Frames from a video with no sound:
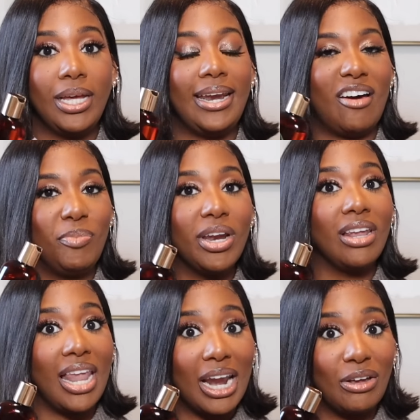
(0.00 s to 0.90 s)
And I've put a
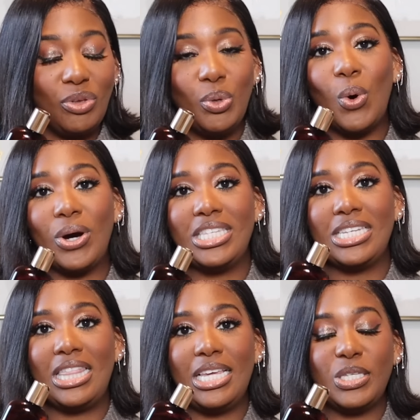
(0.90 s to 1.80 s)
lot of you
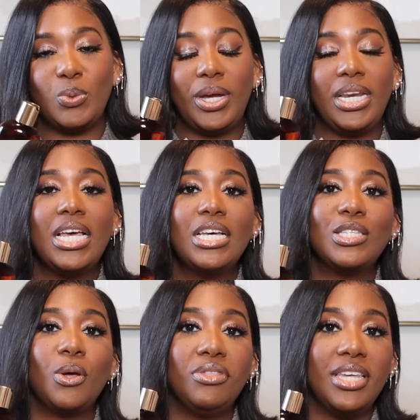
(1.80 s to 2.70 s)
onto this one.
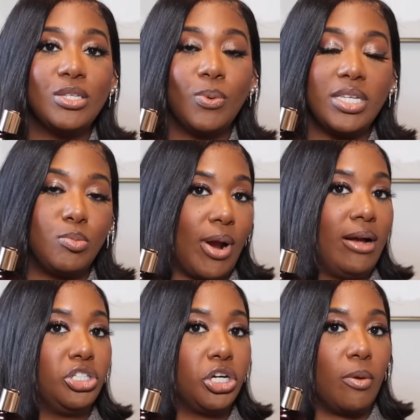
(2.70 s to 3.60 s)
So this one is
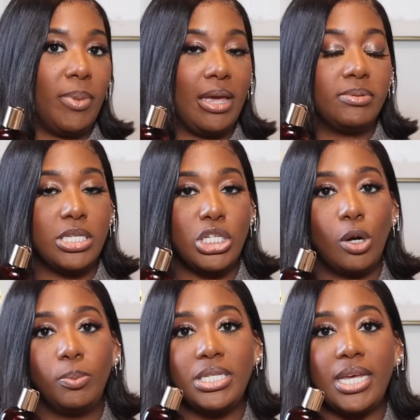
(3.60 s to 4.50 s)
Brown Sugar Babe's
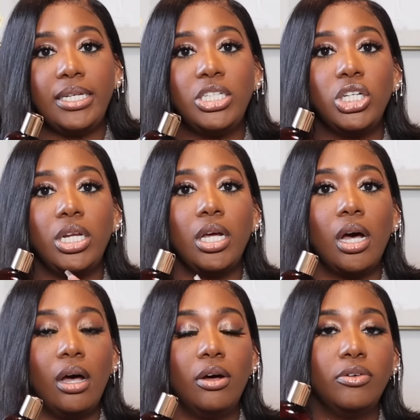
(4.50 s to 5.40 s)
interpretation
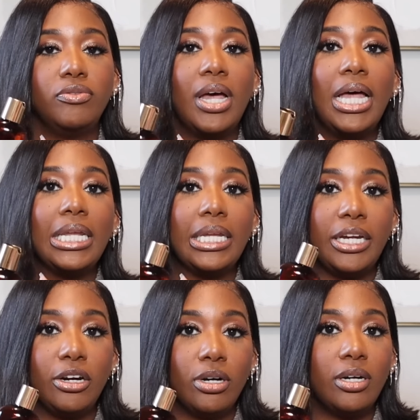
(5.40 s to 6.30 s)
of
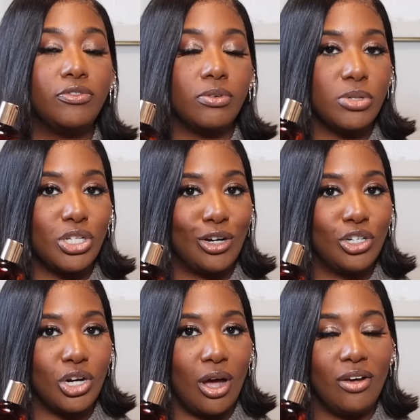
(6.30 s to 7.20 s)
Lira from
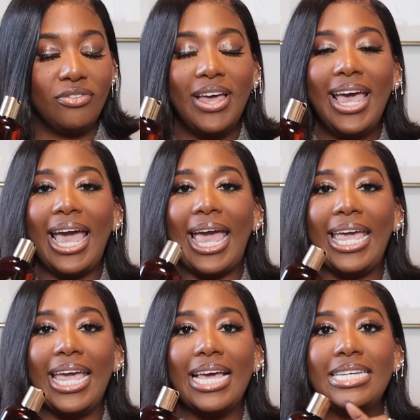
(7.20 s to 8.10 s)
Xerjoff.
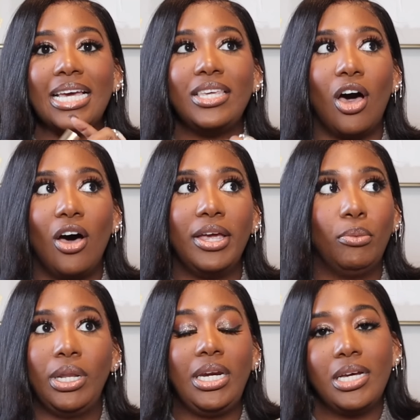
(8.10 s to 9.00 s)
And y'all, it
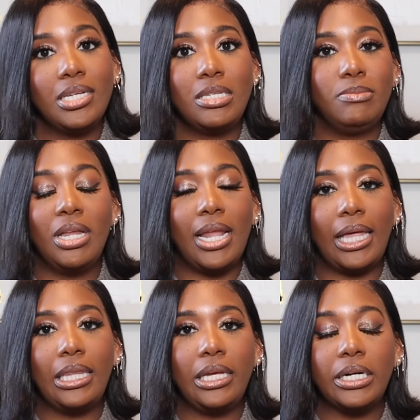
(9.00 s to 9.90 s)
really does smell
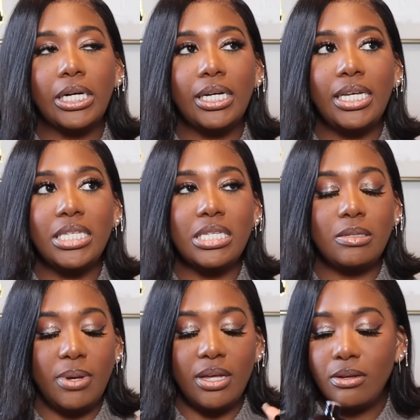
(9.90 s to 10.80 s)
like Lira. It
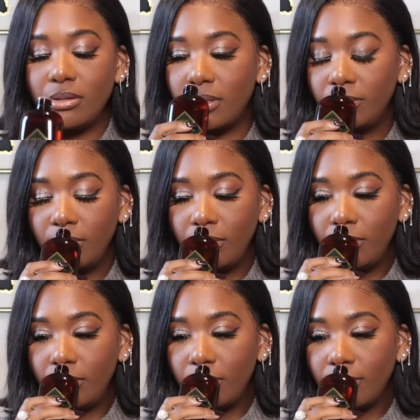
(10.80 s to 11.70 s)
smells
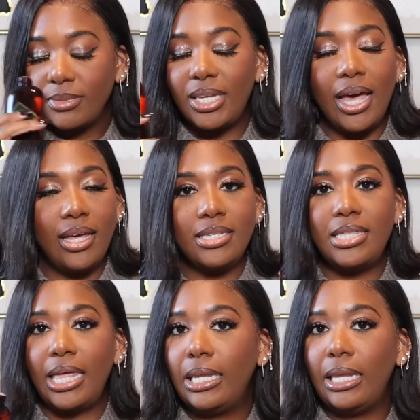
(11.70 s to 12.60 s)
yeah, it's
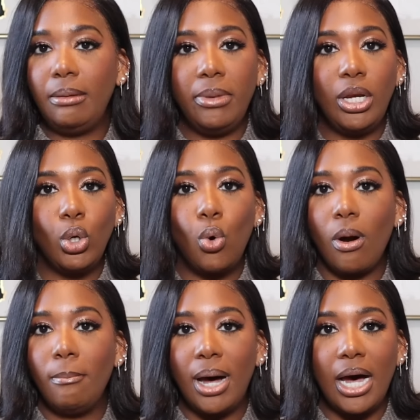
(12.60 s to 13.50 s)
lemon
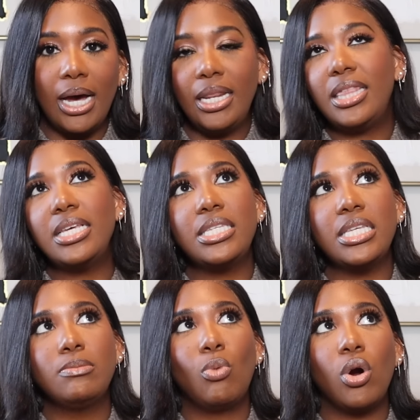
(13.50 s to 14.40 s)
gourmand. This
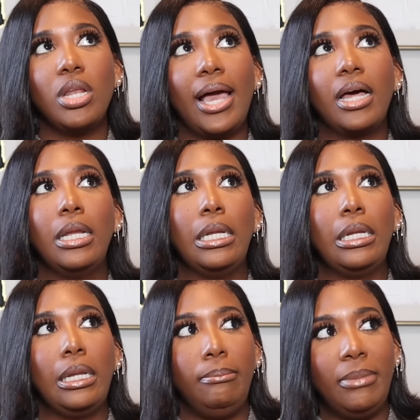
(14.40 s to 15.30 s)
is more like a
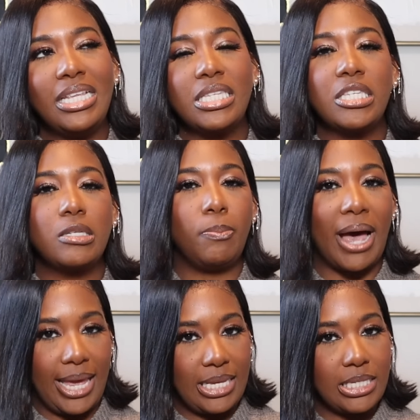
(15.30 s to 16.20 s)
lemon
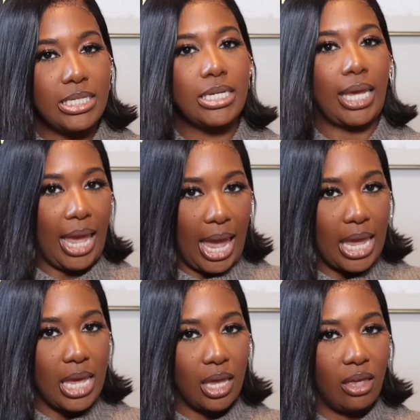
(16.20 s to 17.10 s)
spiced
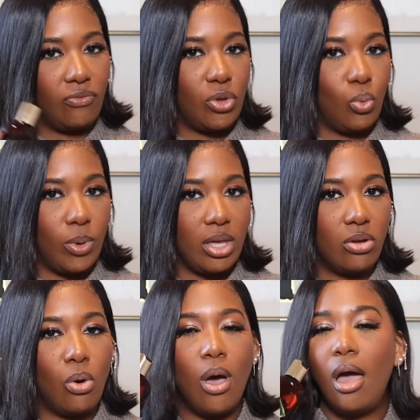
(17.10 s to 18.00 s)
cake, if you
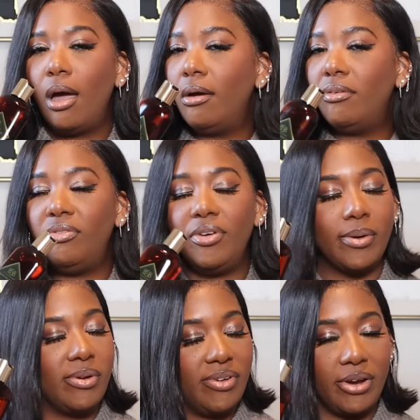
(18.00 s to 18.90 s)
will.
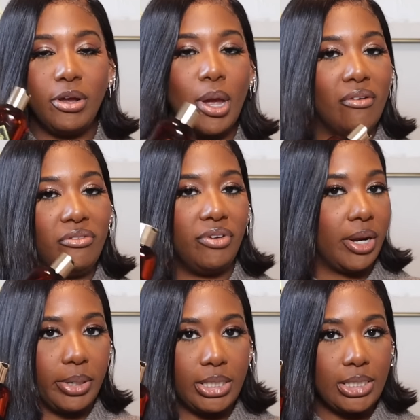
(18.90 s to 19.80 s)
Very, very,
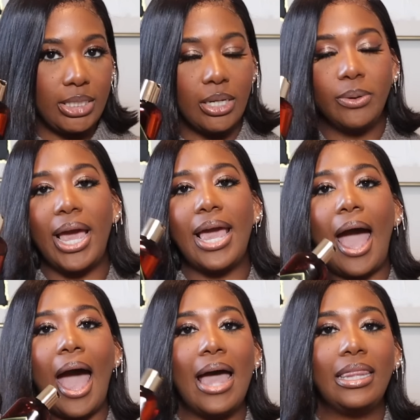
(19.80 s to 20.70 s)
very good. Okay.
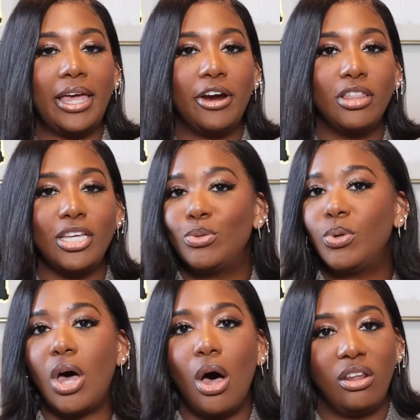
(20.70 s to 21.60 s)
I layer this
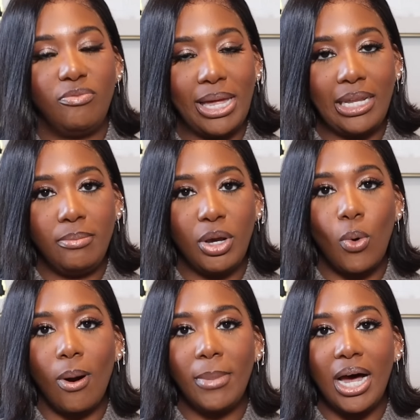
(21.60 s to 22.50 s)
with all of my lemon
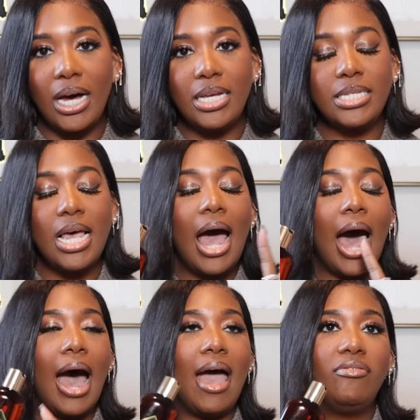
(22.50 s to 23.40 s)
gourmands.
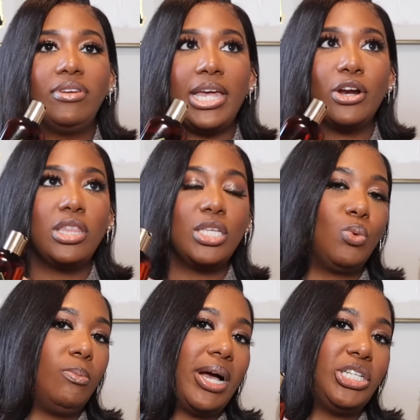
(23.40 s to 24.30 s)
I have layered this
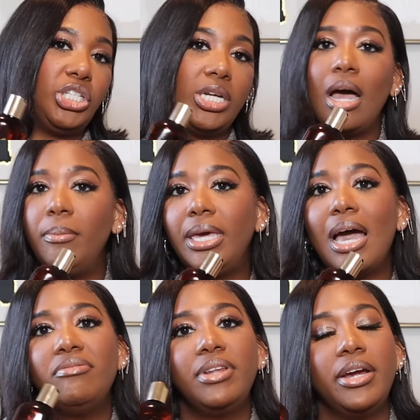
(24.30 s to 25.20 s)
with Baciami.
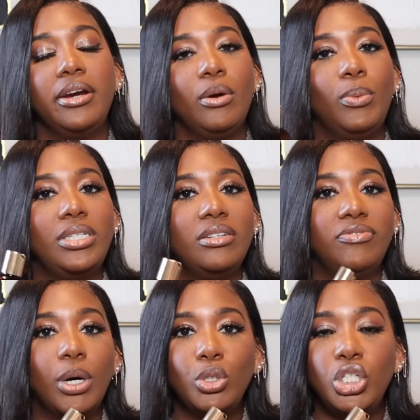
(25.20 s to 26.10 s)
I've layered it with
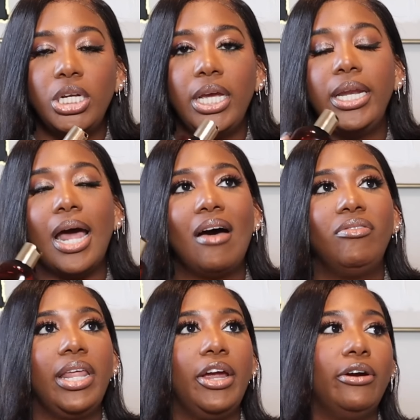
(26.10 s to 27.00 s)
Devotion. I've
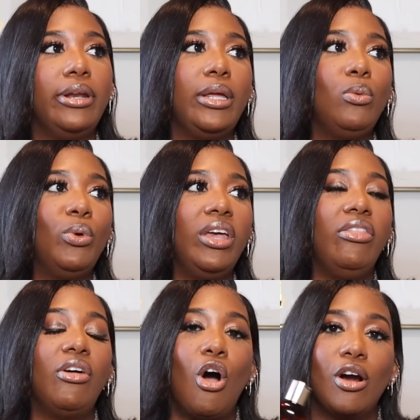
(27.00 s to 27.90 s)
layered it
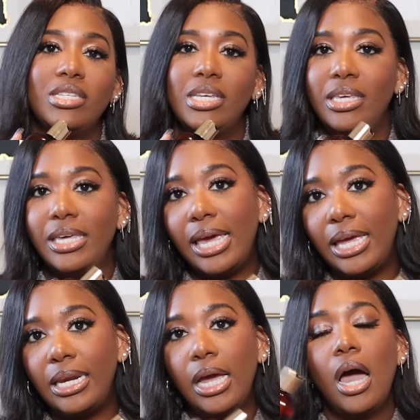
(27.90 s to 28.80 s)
with Hard to
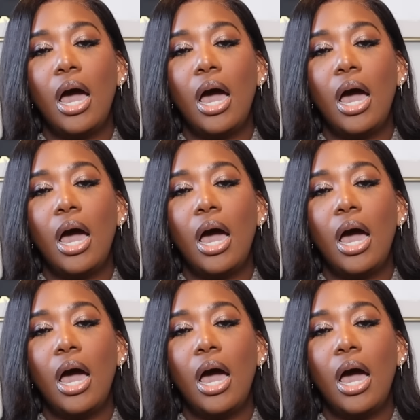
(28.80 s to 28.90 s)
Get.